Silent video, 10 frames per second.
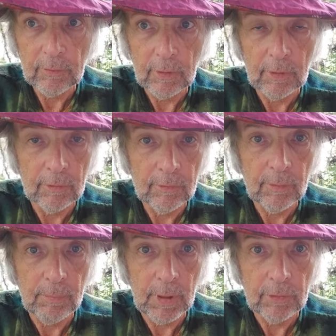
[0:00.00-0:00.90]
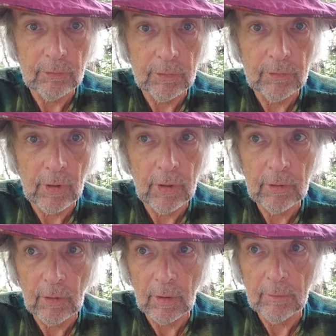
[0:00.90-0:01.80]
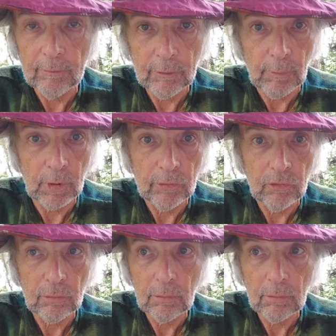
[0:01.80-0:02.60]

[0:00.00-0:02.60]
is the patron saint of Sponge.